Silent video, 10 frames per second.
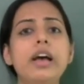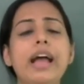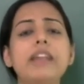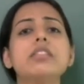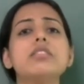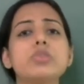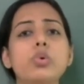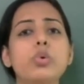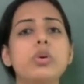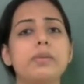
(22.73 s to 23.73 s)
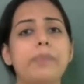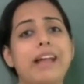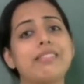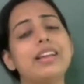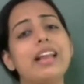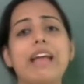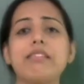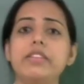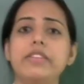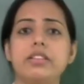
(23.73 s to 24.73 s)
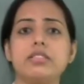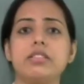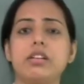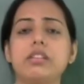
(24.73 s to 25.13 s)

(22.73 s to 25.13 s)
and there is no practical activities